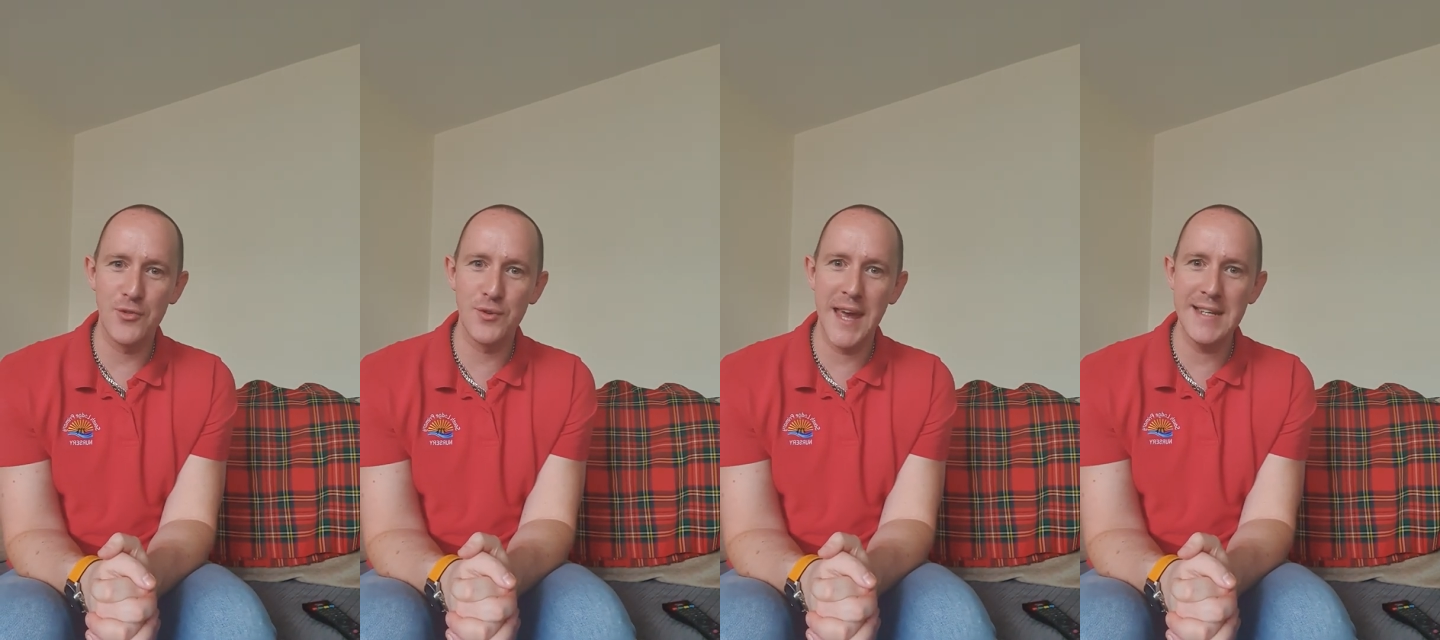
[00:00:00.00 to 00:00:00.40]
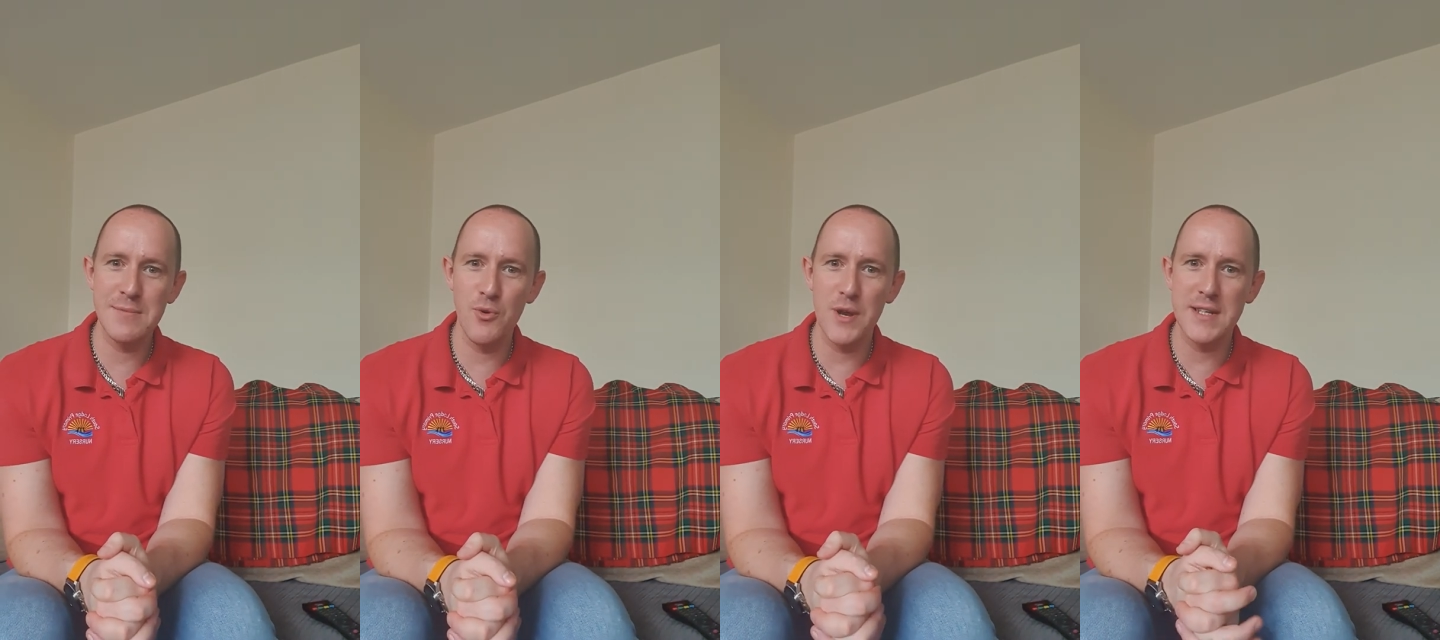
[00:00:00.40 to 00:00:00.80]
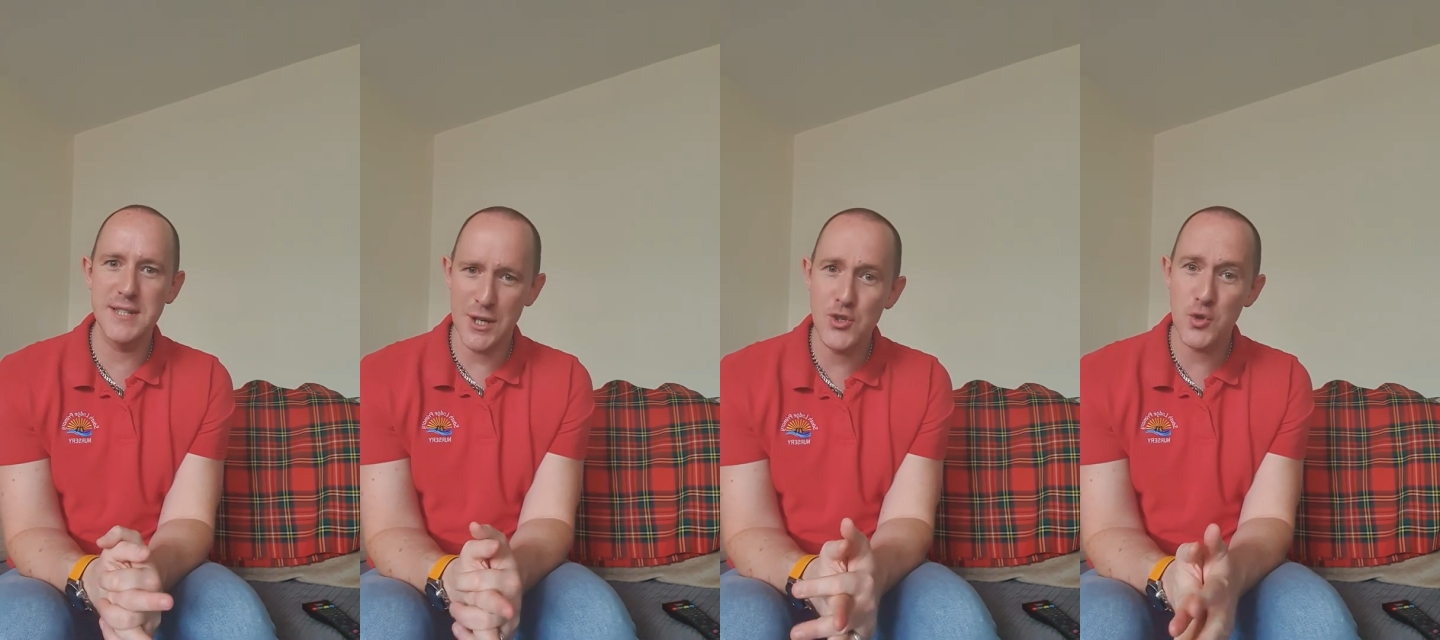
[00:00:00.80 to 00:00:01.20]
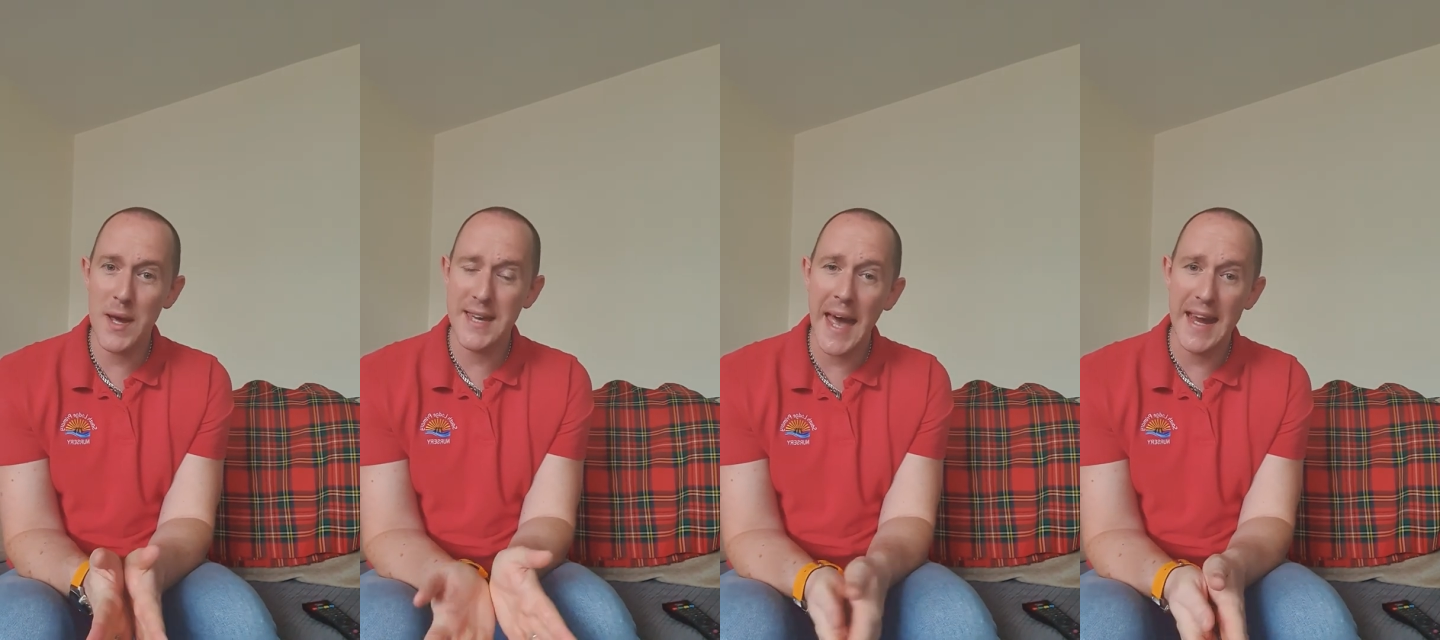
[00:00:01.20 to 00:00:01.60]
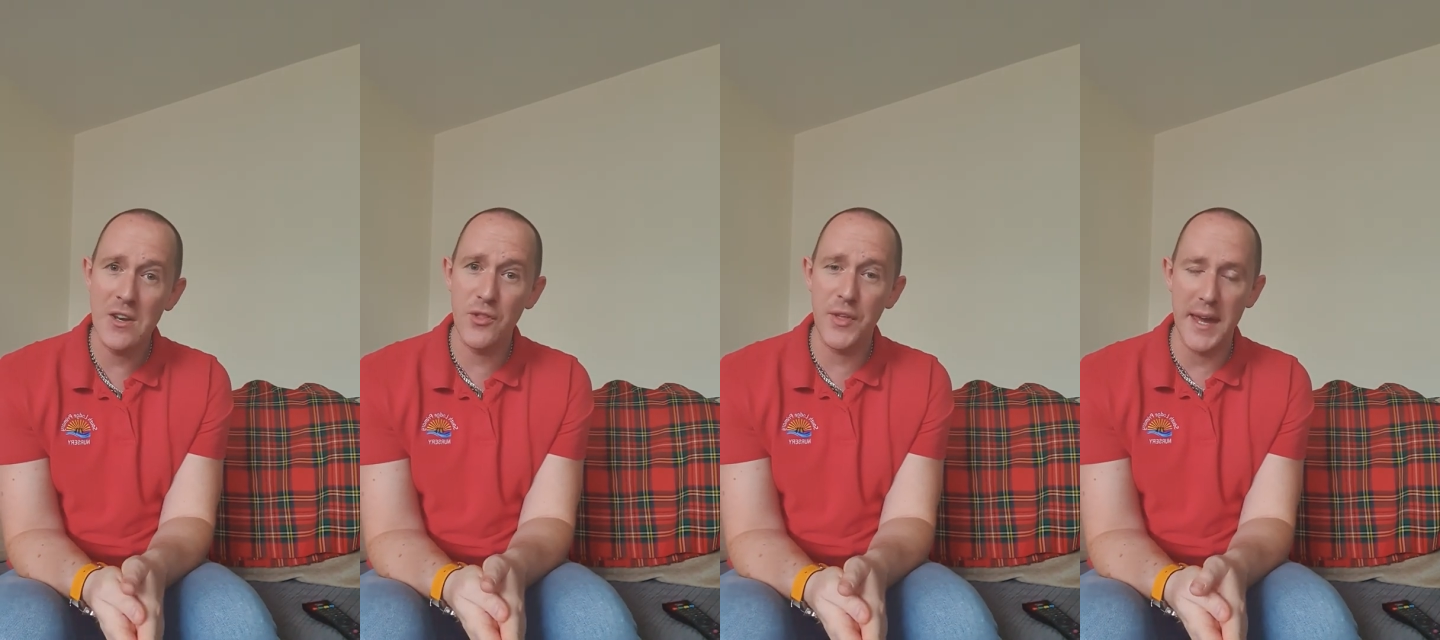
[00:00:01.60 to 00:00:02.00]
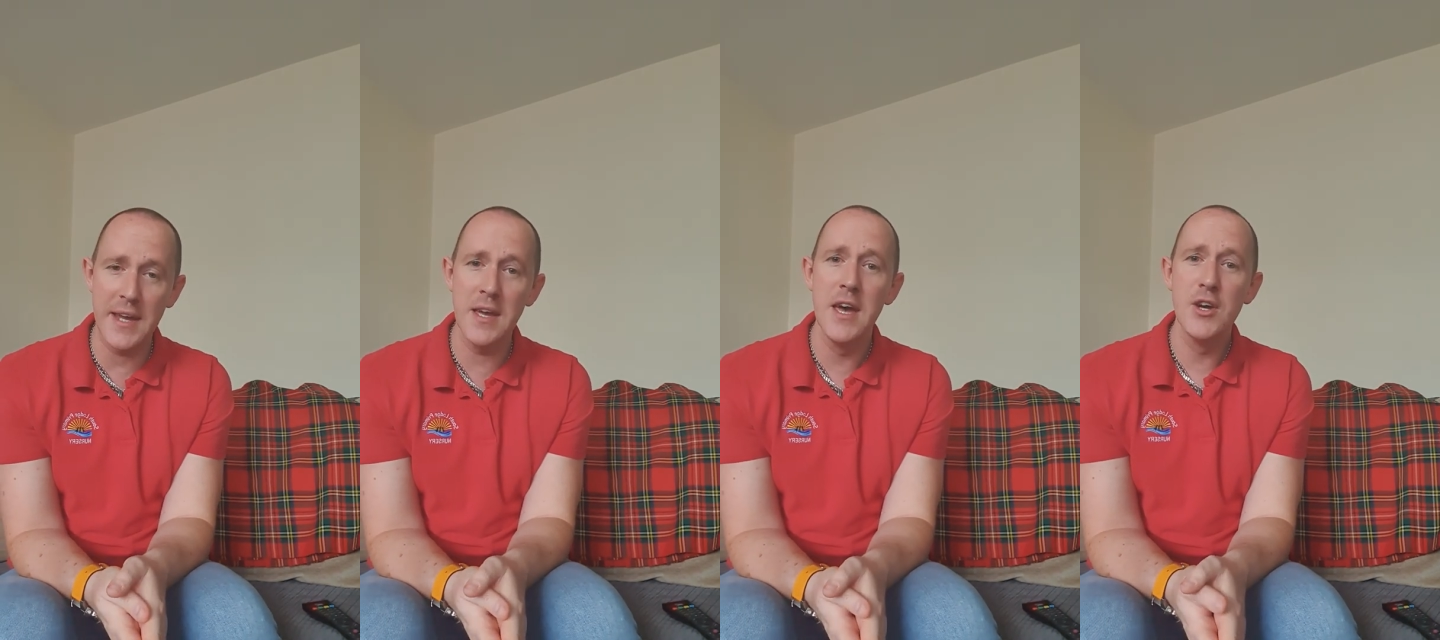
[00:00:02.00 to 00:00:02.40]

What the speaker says: So Katie Morag did do a kind thing.